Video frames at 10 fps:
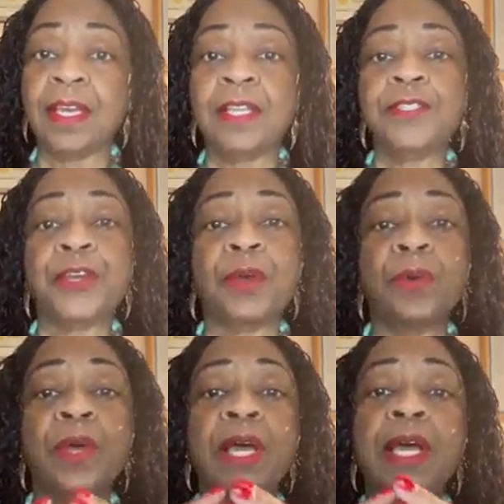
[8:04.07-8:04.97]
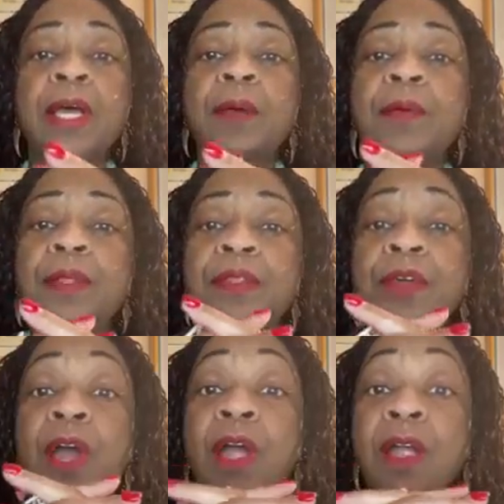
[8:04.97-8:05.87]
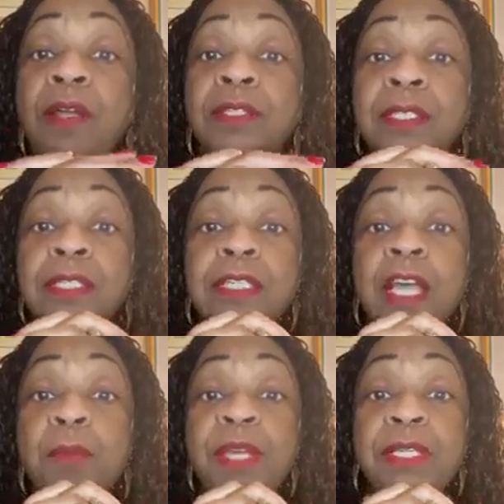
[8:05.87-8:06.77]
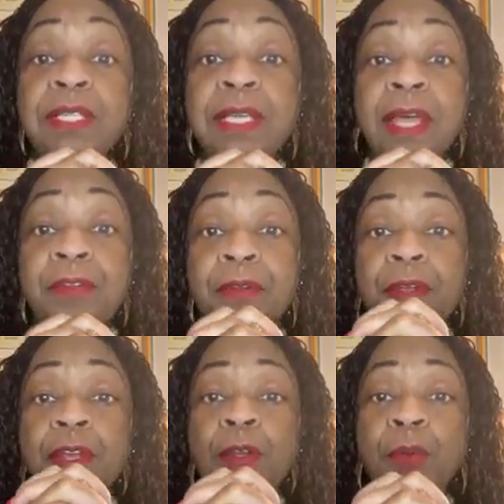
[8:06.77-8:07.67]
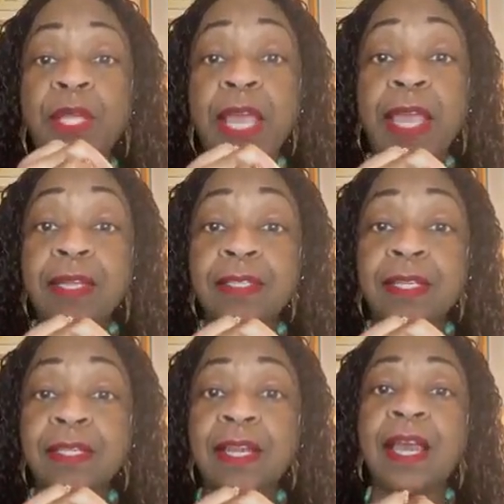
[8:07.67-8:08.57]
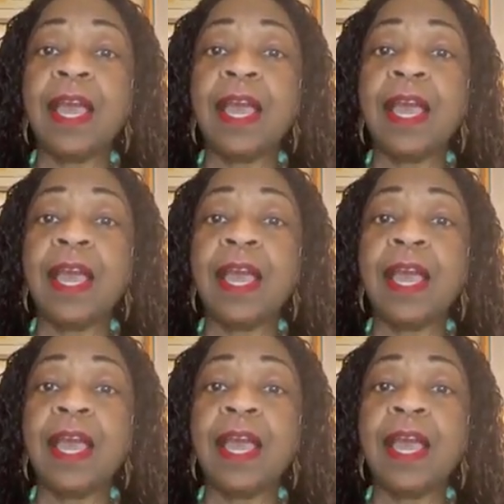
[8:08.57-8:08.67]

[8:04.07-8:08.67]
So the heart coming together, creating,